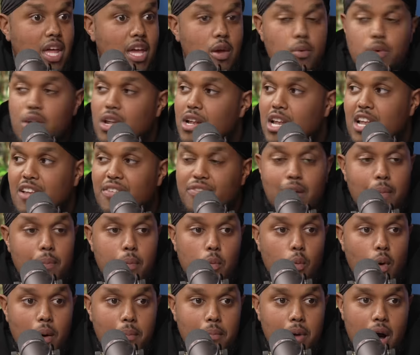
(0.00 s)
He would. He wouldn't lift
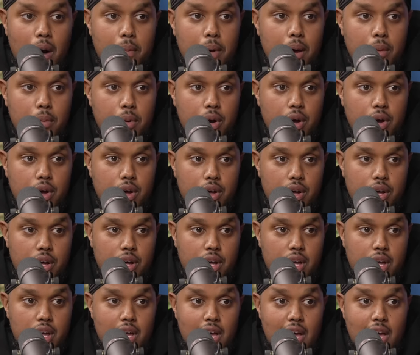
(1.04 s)
up one barbell, bro. Nothing.